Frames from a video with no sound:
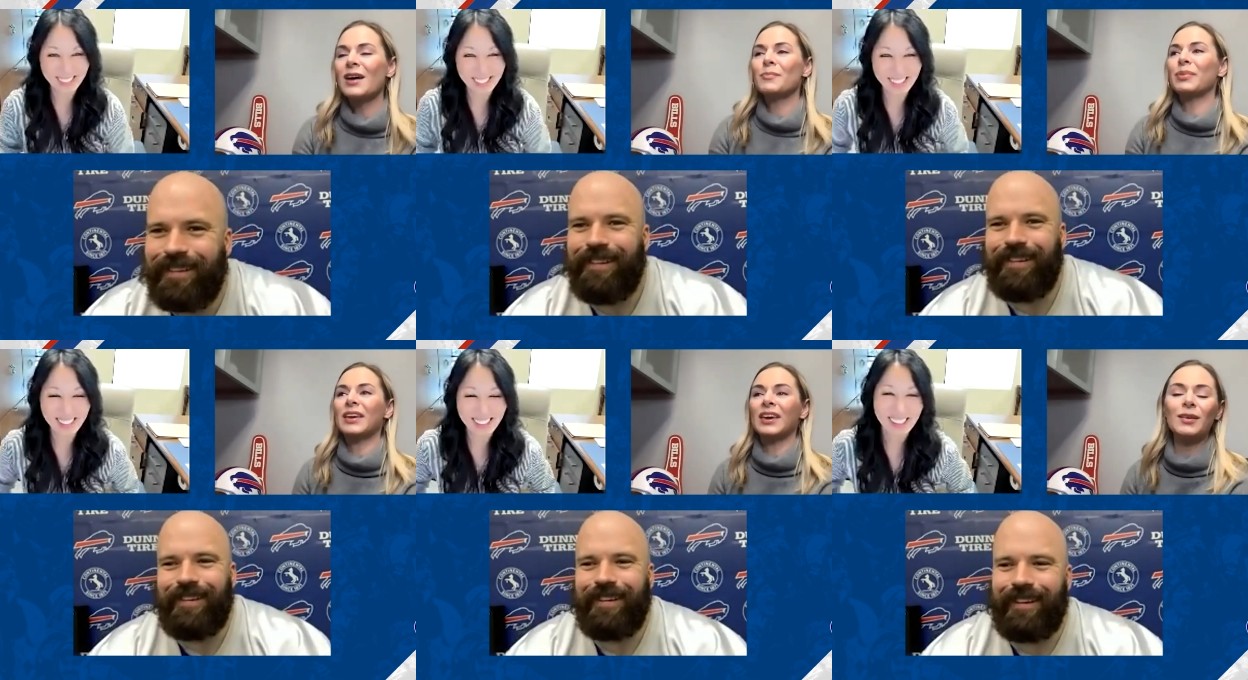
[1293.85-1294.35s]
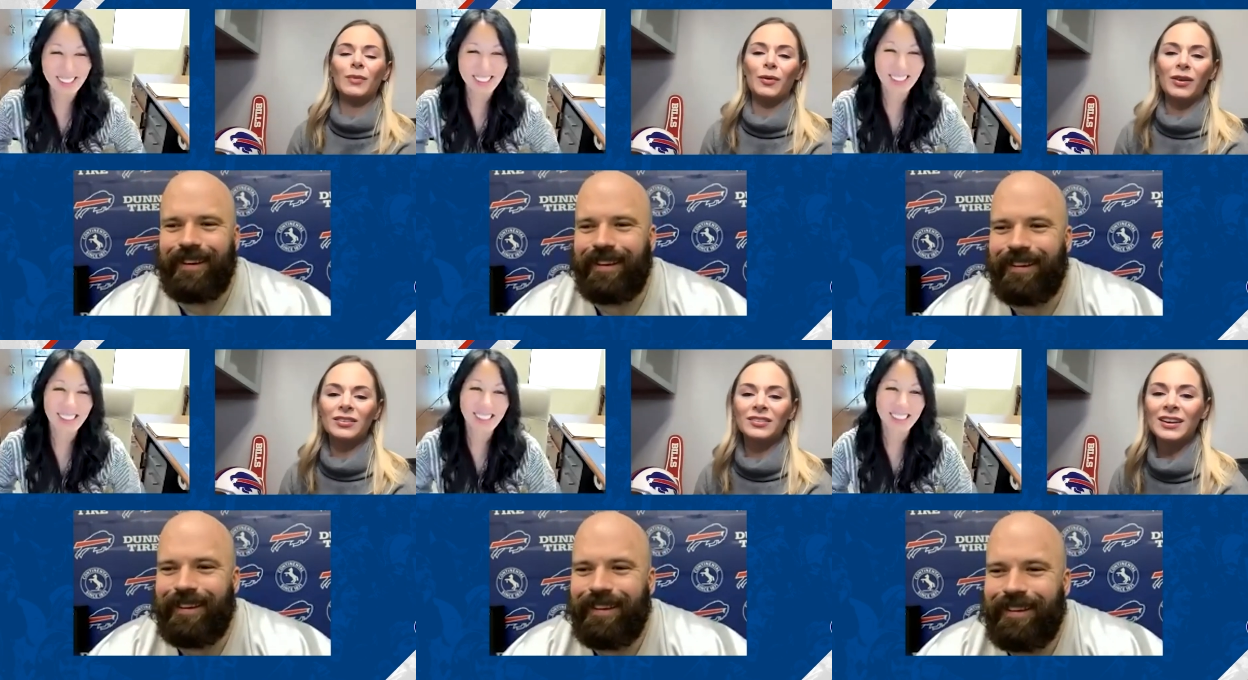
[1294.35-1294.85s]
Speaker 1: But Kim, I
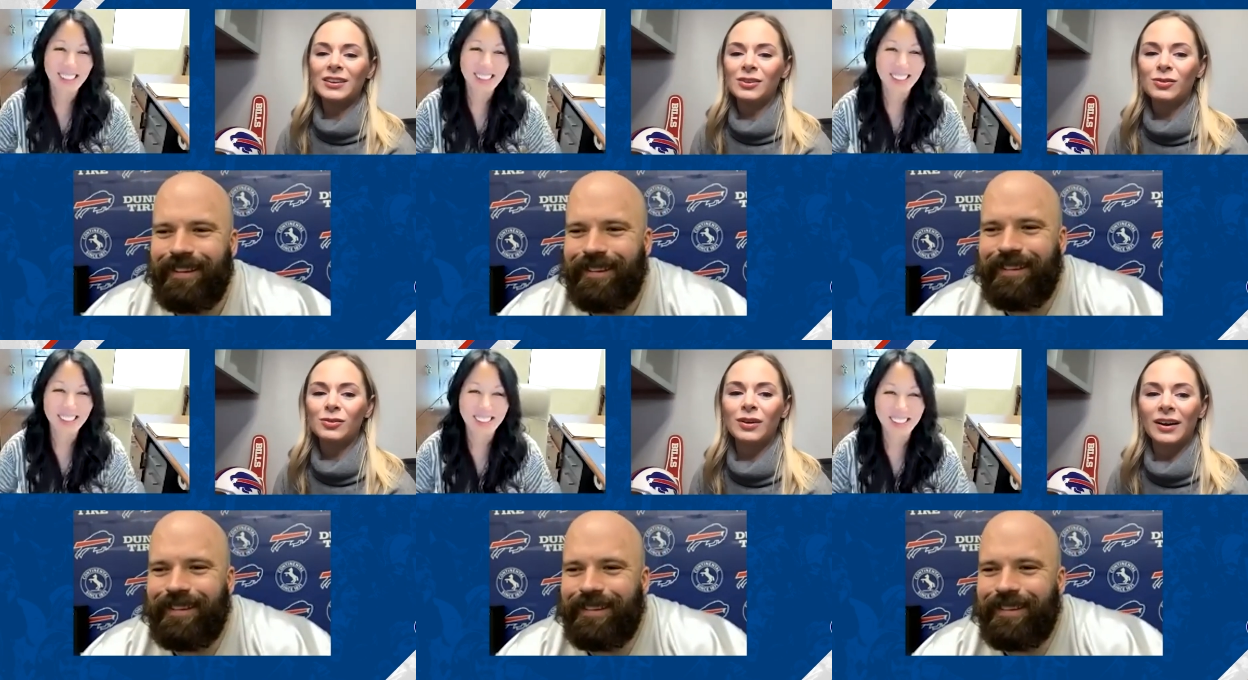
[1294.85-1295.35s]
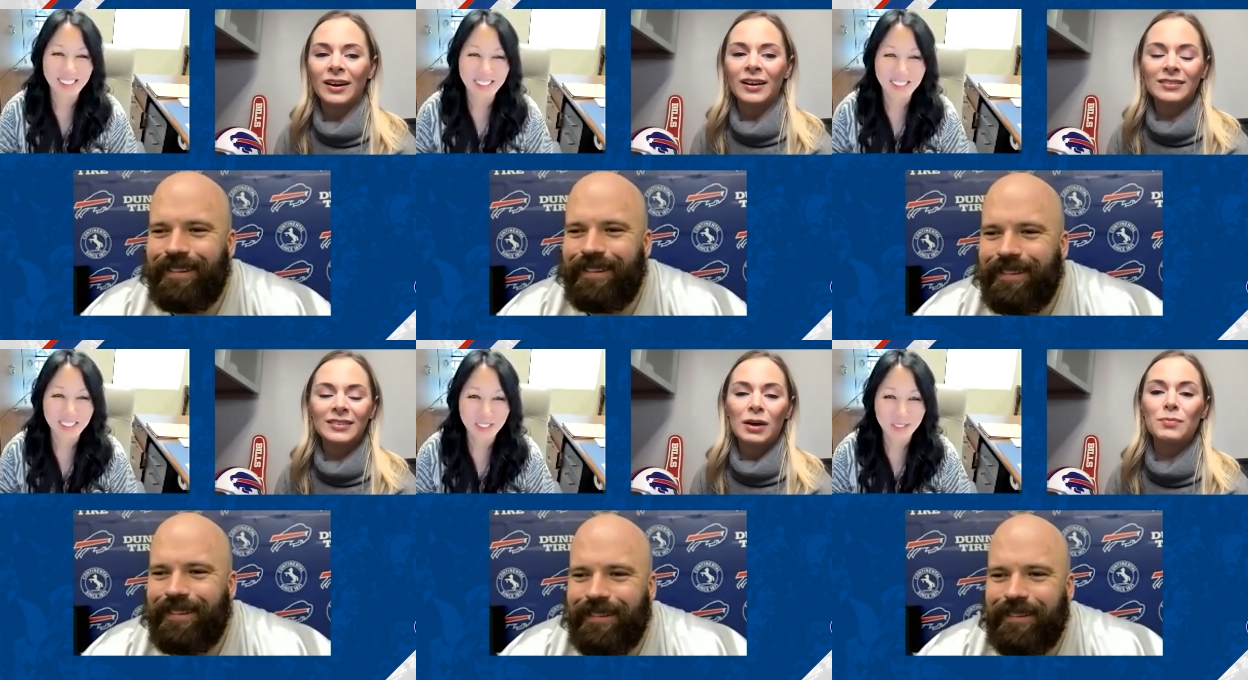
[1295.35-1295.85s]
want to take you uh,
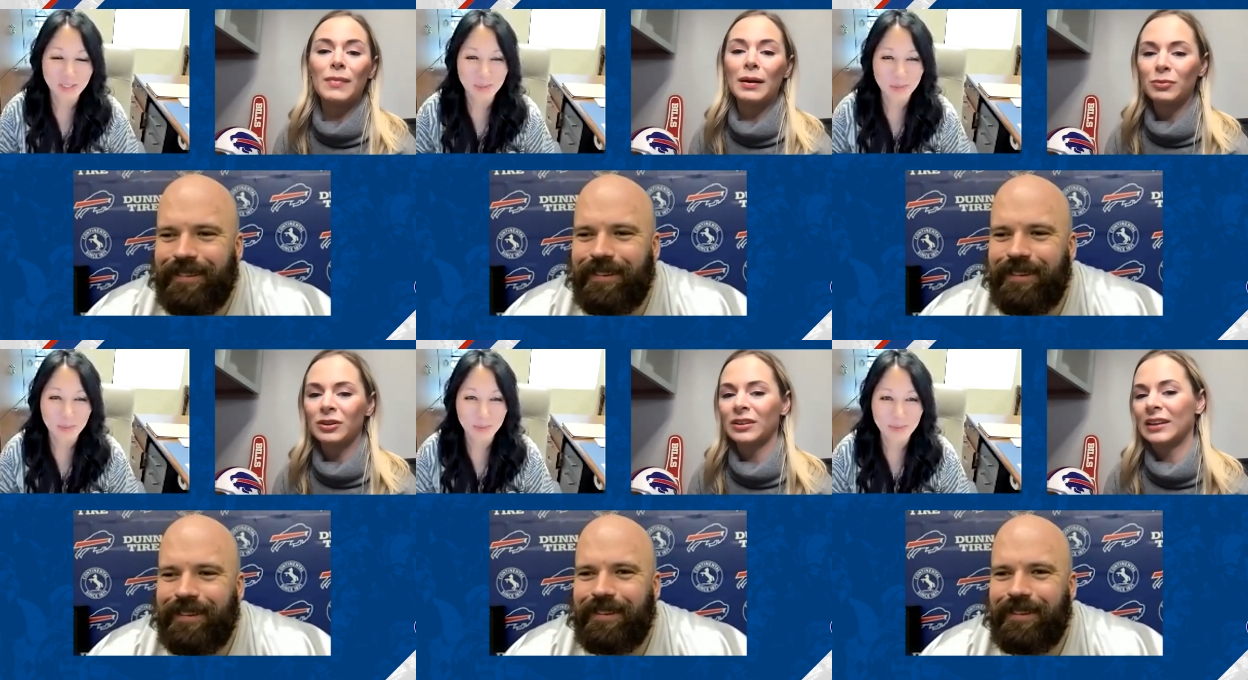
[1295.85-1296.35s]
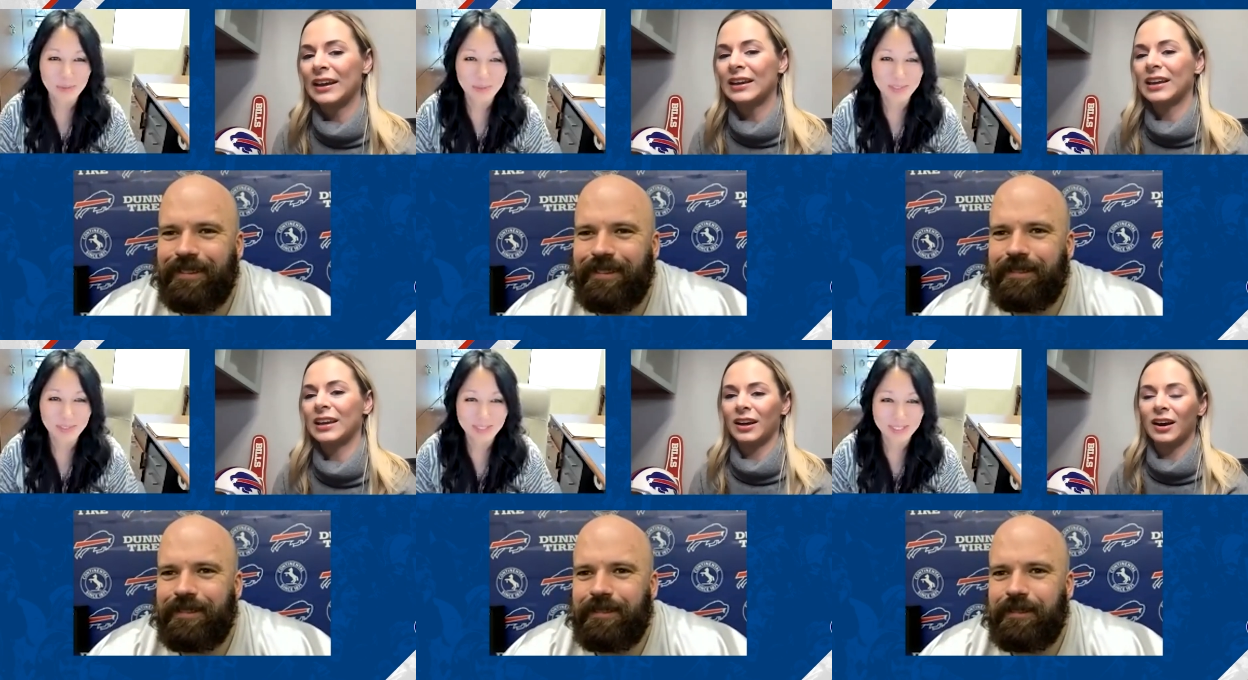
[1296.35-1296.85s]
down memory
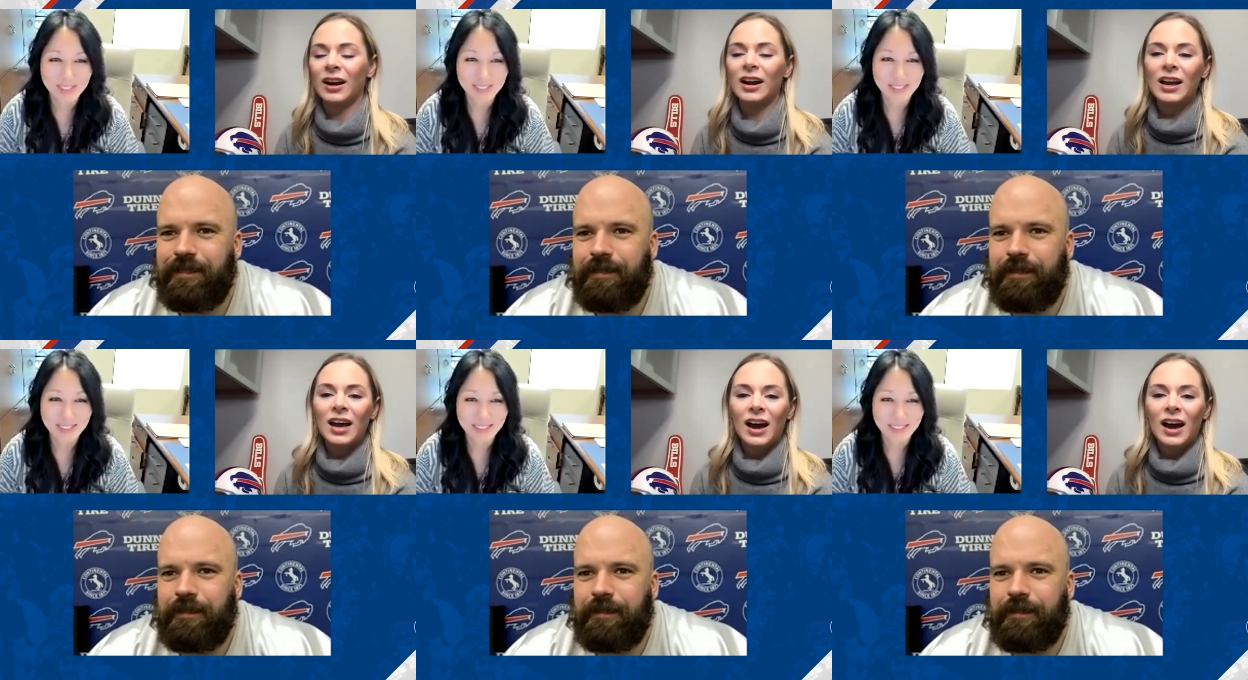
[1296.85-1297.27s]
lane here.